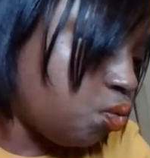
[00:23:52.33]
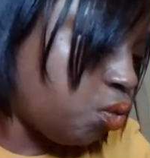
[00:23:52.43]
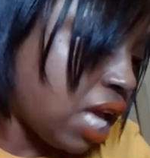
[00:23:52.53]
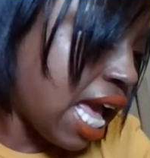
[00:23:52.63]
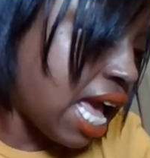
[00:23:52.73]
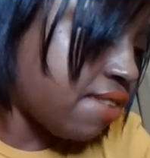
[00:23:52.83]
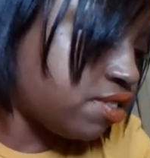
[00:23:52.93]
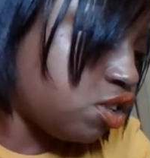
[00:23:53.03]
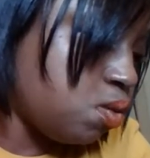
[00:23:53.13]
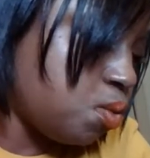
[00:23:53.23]
we have
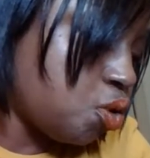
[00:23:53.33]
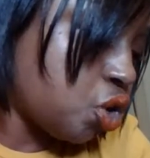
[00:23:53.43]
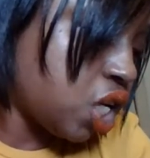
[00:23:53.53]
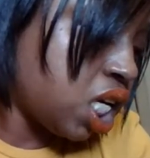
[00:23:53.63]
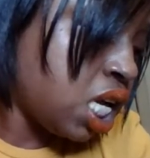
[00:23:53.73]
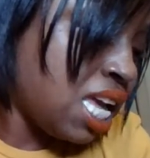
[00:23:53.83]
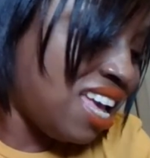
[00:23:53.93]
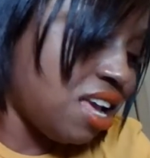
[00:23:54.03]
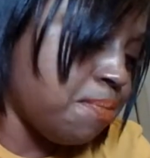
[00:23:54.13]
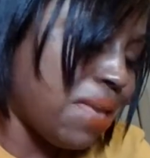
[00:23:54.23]
two more,
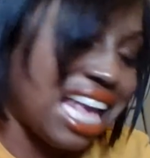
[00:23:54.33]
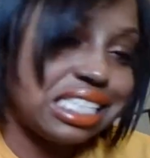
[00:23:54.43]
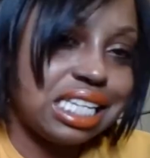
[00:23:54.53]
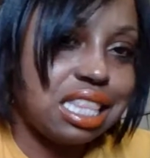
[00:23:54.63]
and basically